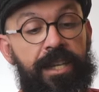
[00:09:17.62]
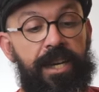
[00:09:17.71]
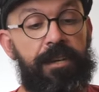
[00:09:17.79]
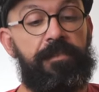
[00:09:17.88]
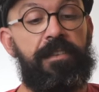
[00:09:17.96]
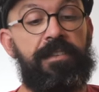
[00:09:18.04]

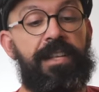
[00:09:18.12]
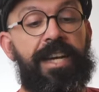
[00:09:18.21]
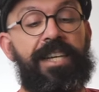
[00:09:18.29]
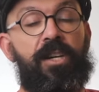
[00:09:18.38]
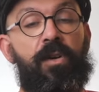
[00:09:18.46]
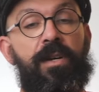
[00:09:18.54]
kind of feels
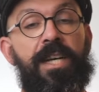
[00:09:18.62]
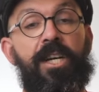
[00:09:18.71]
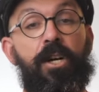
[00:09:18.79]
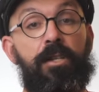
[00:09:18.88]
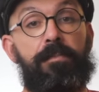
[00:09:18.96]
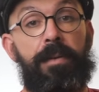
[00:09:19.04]
like it only
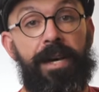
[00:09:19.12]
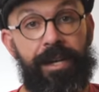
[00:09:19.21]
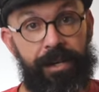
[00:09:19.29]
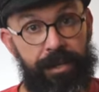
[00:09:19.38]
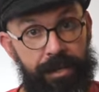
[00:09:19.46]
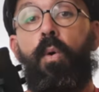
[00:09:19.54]
got
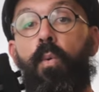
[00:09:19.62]
better.